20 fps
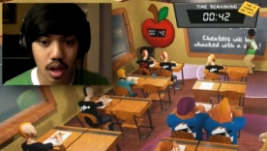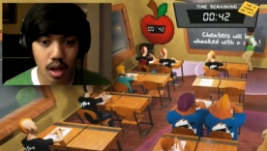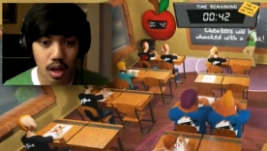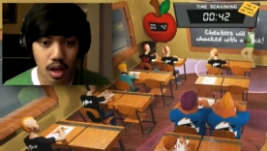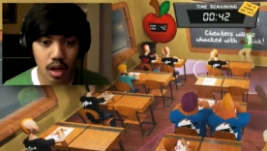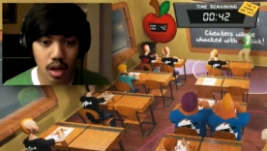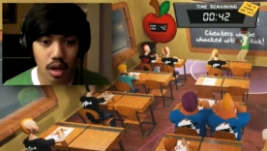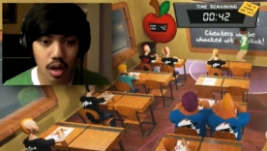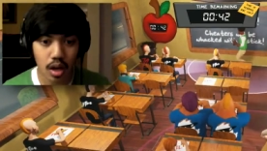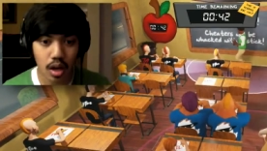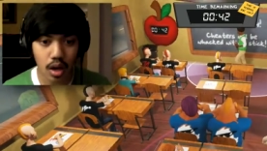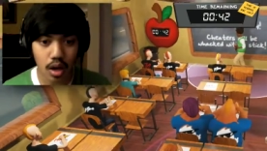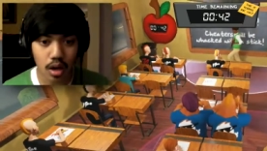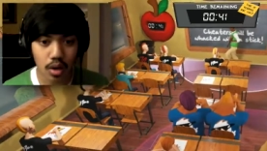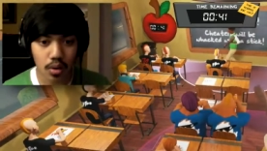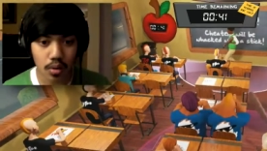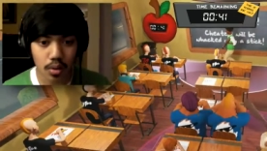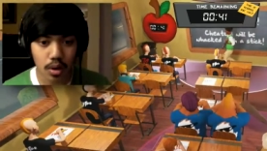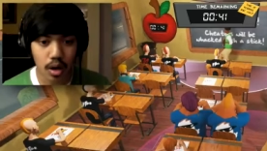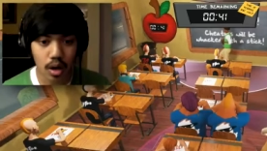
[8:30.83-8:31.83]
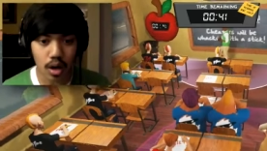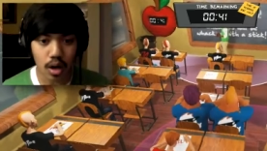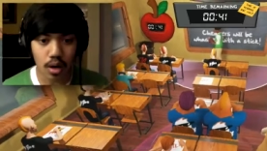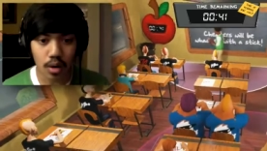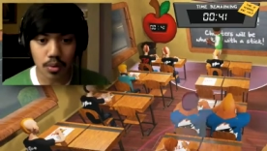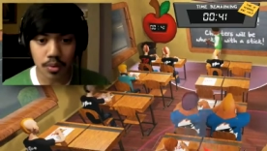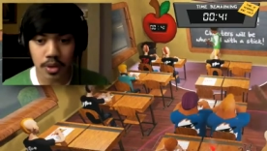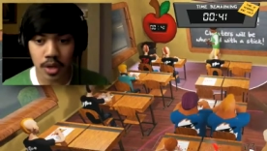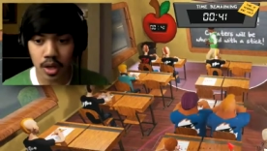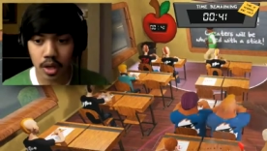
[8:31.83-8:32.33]
Uh-oh.
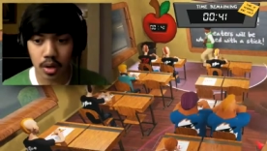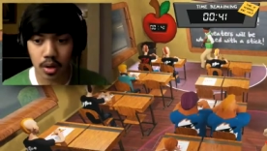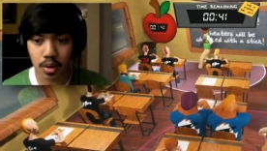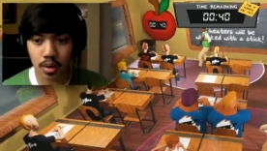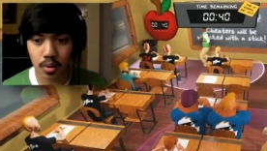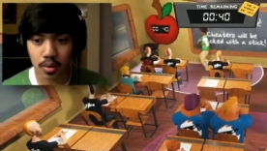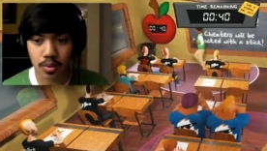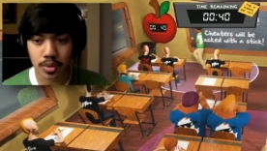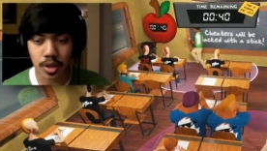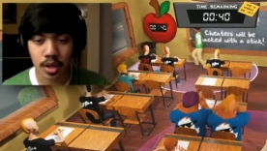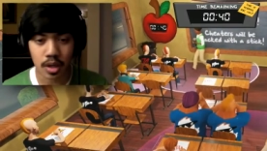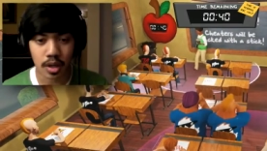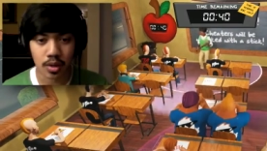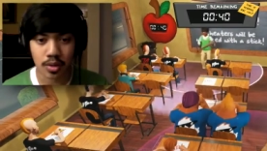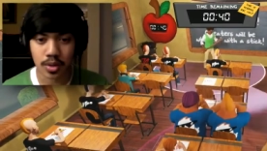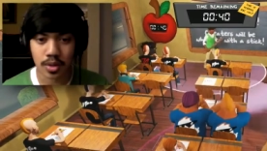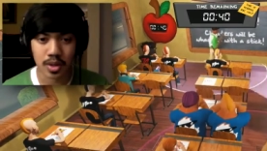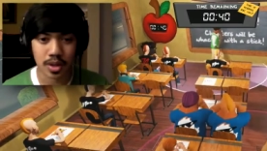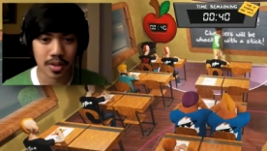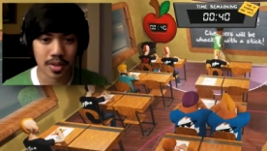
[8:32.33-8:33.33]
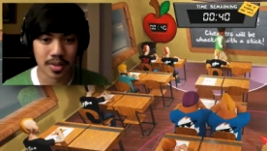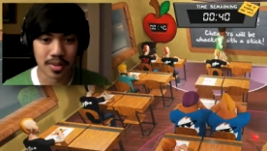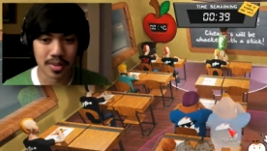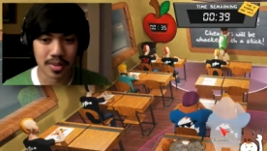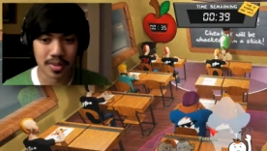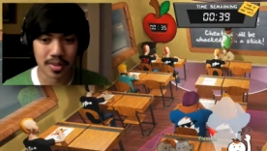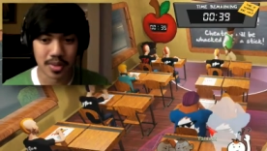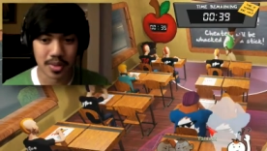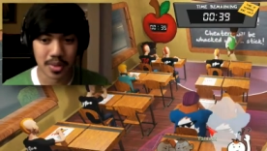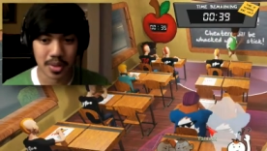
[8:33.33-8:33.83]
Oh, no, no, no, no, no,
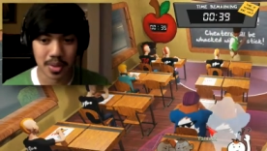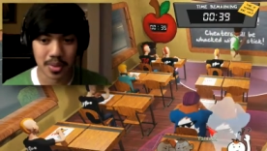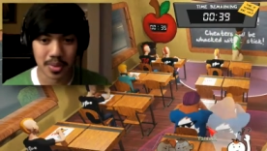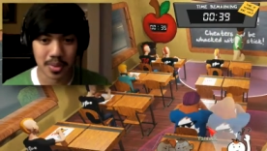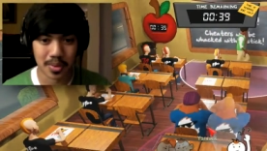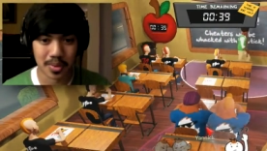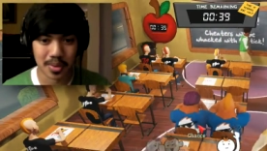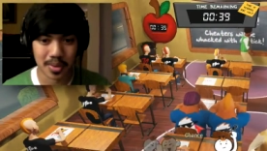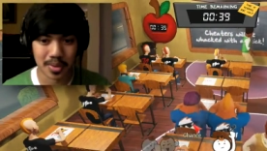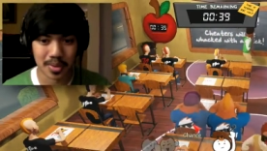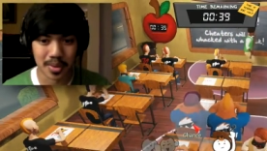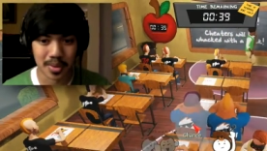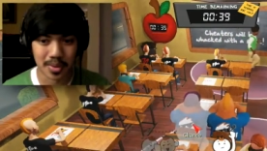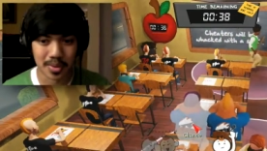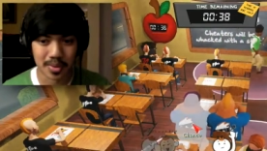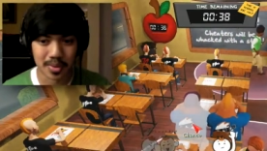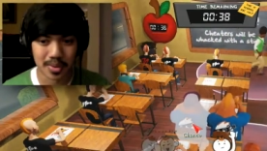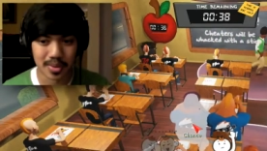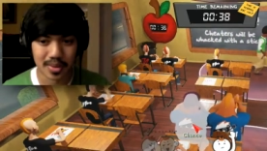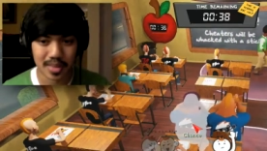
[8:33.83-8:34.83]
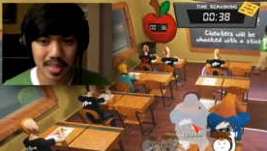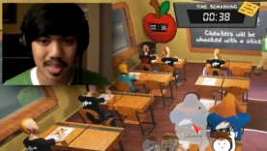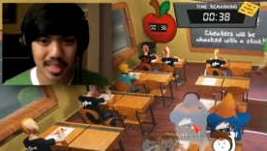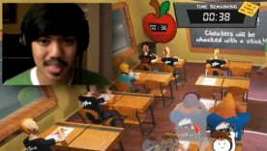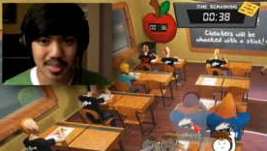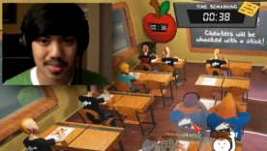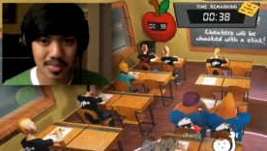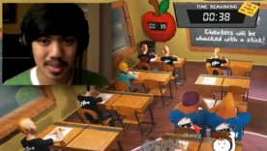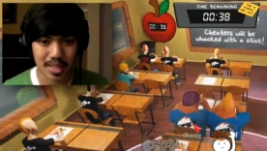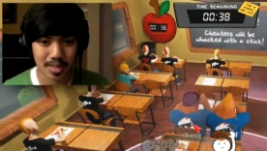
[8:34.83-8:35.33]
no, no, no, no, no, no.
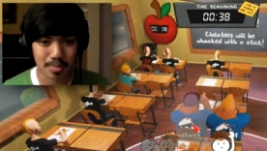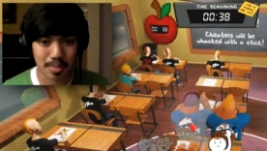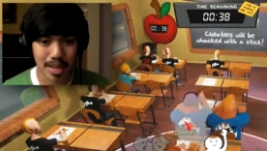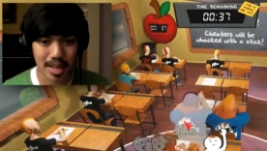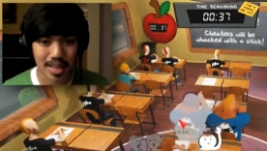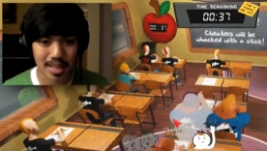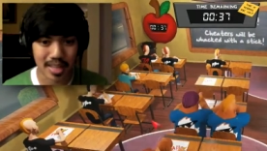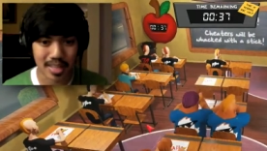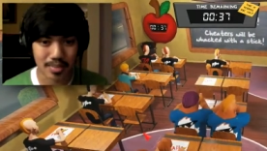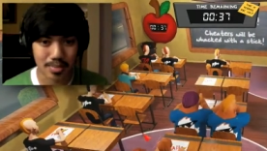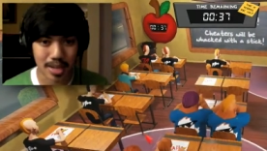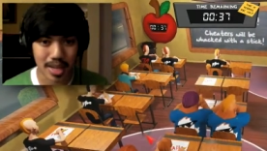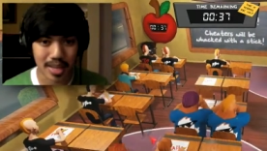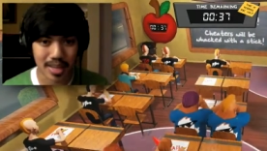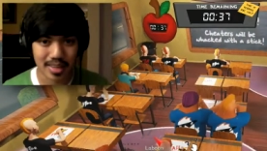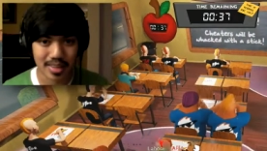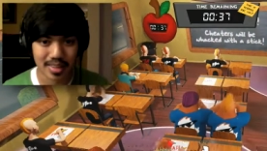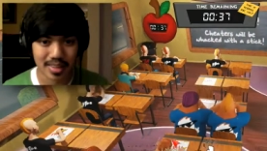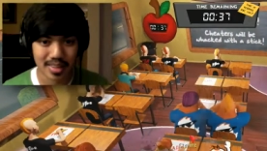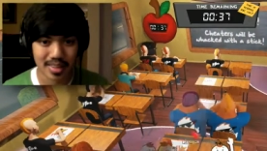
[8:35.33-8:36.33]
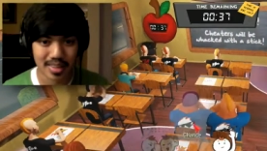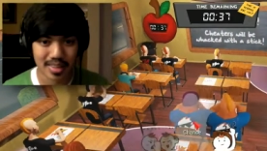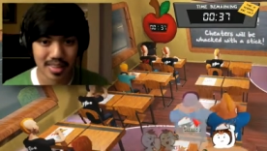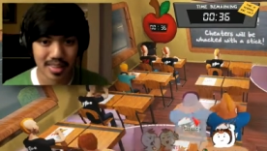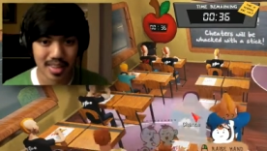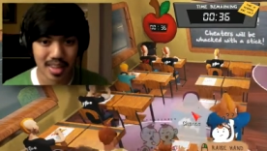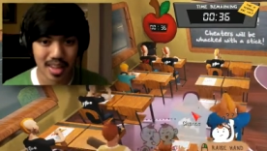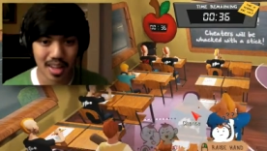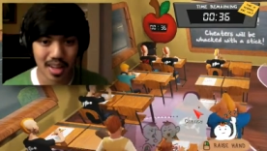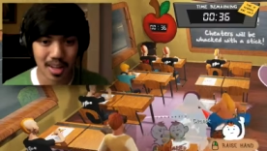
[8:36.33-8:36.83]
That's, that's bad. That's bad.
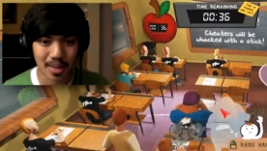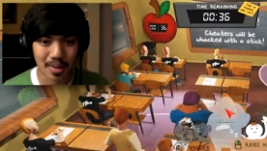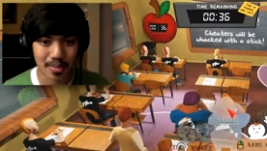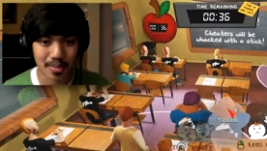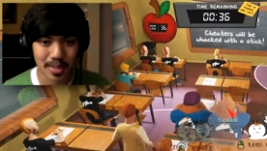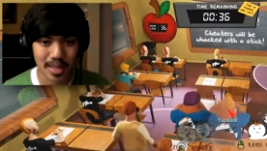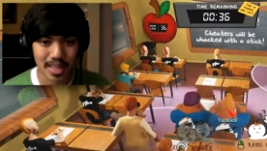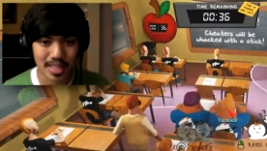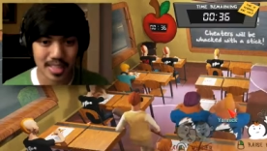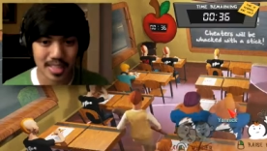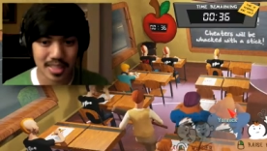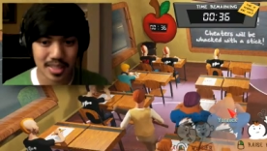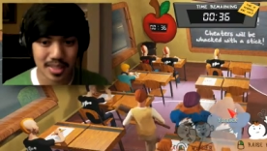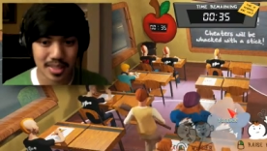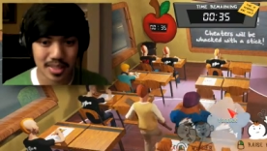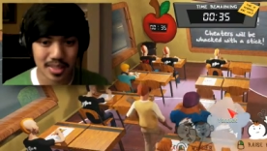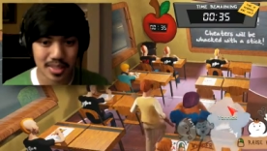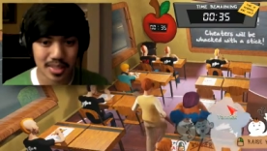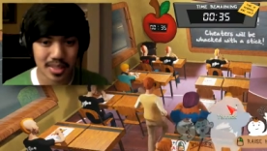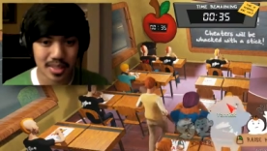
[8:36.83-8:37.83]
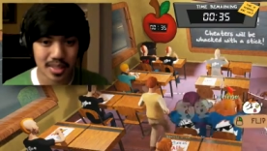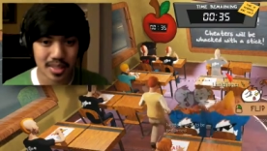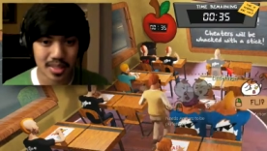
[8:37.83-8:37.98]
Um, can I still...